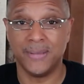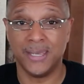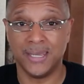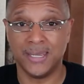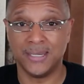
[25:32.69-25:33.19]

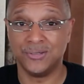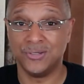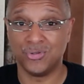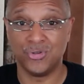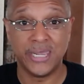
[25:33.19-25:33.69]
And you
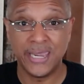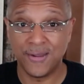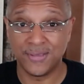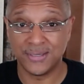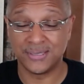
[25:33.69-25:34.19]
know, you
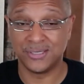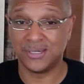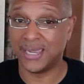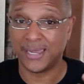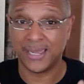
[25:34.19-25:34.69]
hear this and you're
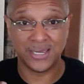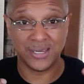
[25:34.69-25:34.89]
like,